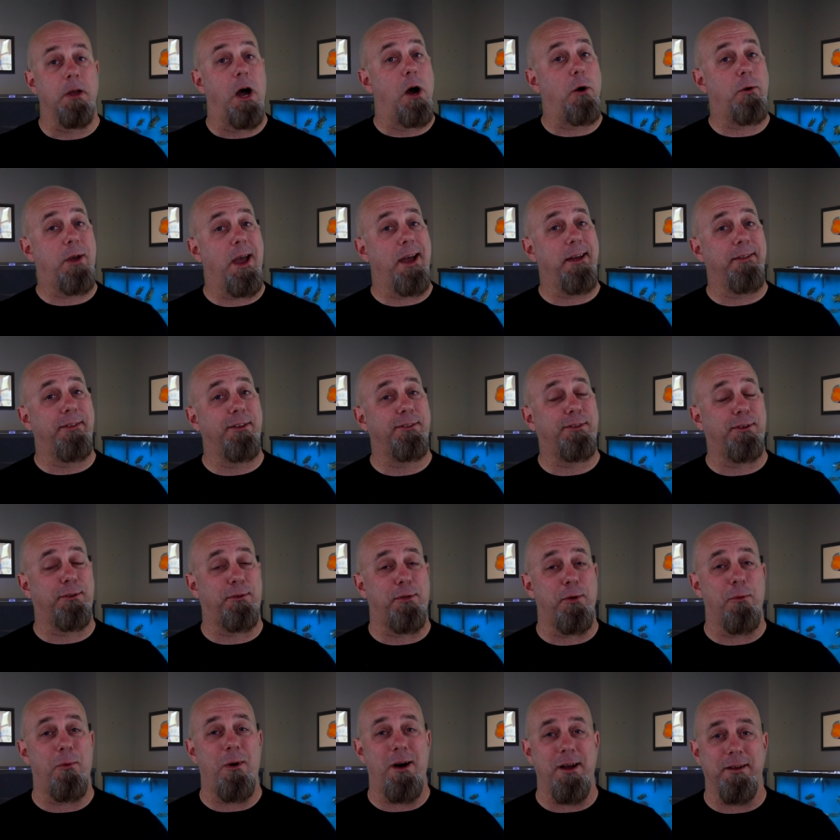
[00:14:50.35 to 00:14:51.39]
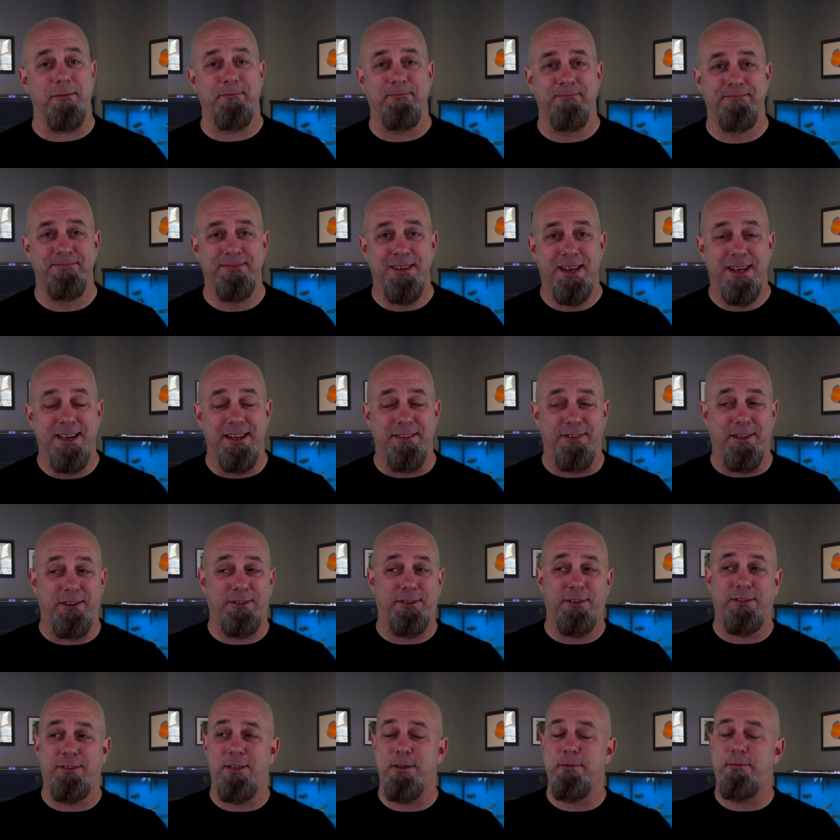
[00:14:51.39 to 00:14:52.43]
Okay, this is the one. This
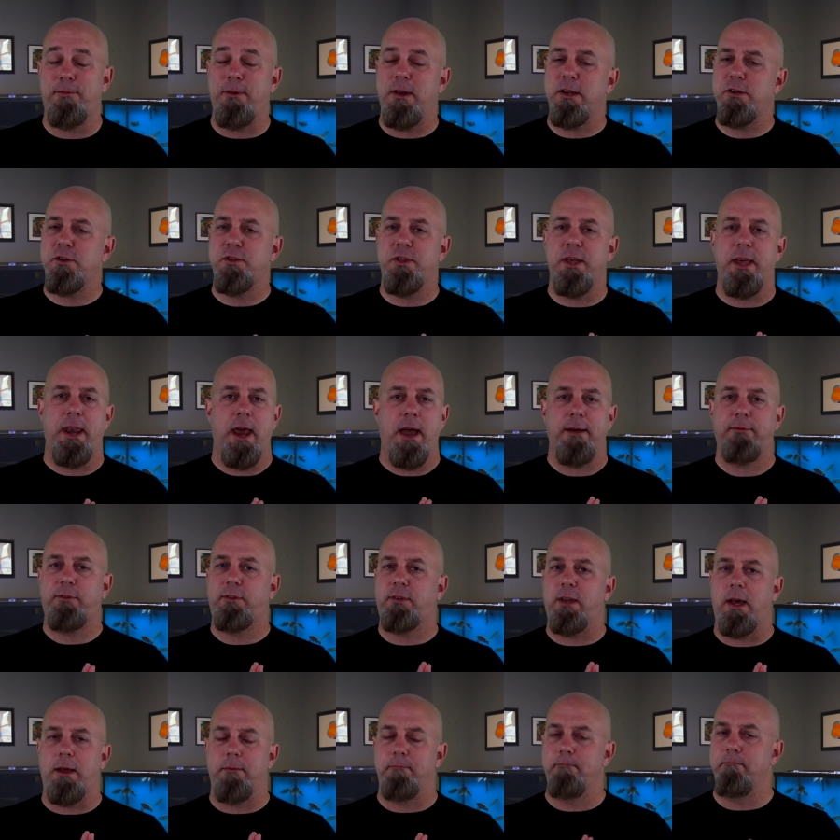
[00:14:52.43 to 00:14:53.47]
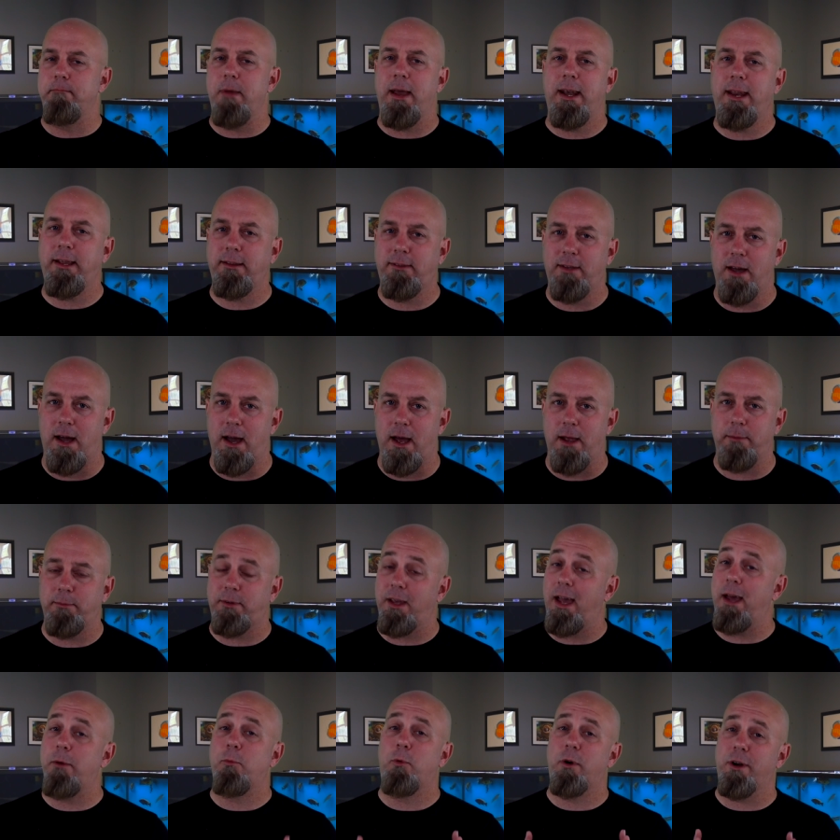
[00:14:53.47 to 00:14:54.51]
is the fish that I've said many times
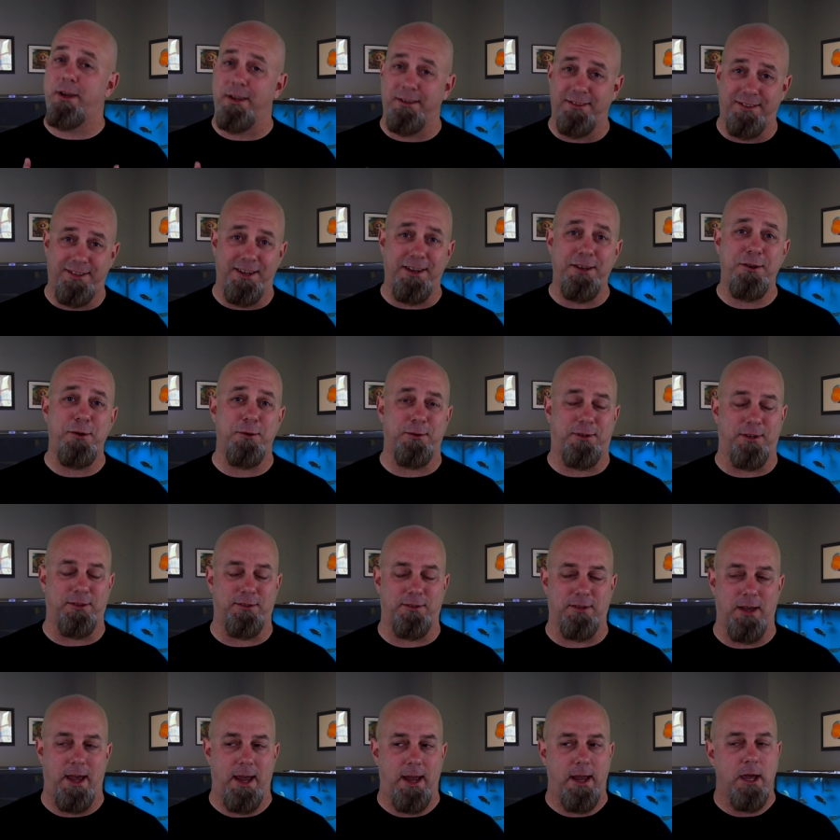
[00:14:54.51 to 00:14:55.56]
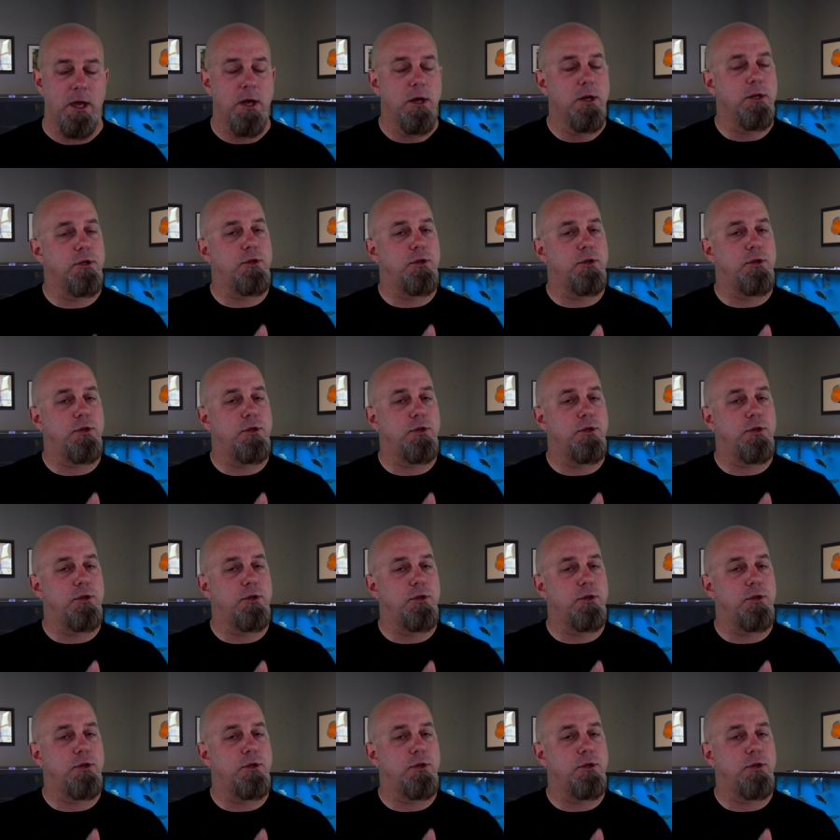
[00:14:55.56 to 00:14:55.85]
and will continue to say